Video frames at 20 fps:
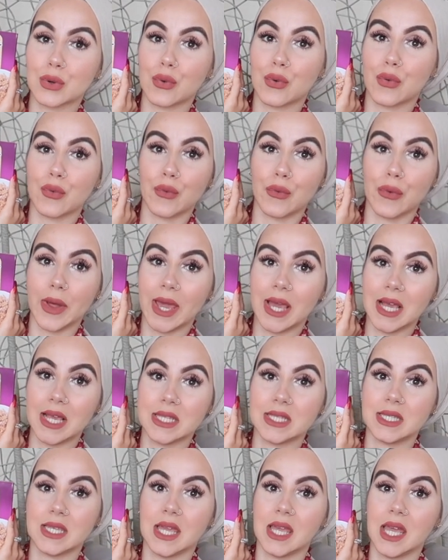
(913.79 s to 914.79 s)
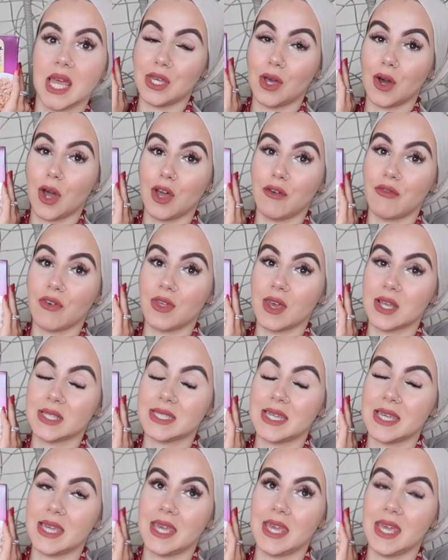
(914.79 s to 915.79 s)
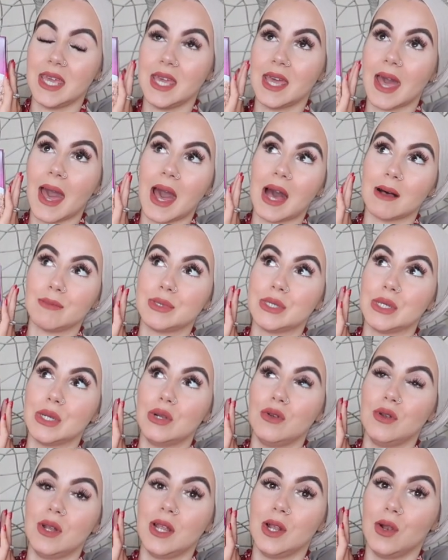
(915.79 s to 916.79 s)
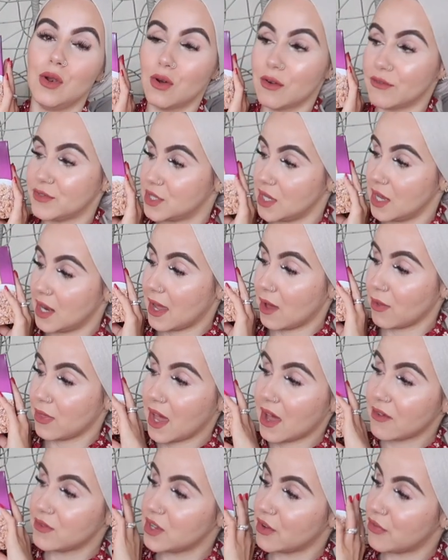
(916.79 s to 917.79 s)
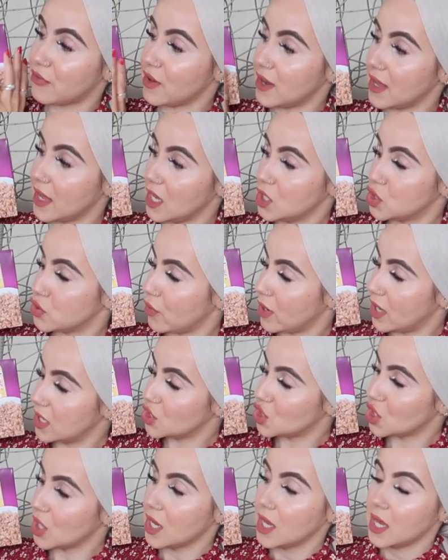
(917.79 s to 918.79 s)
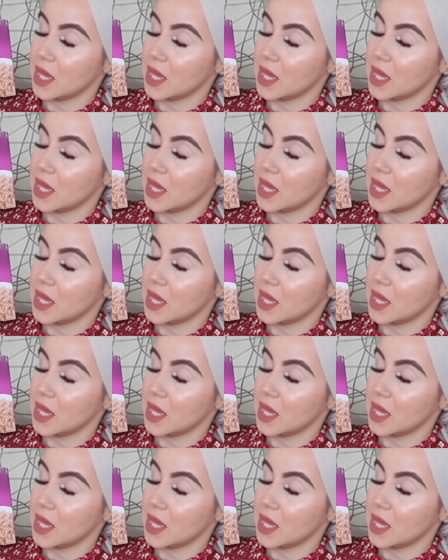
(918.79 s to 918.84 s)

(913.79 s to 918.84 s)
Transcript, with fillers: crazy over this he absolutely loves it now they have different age range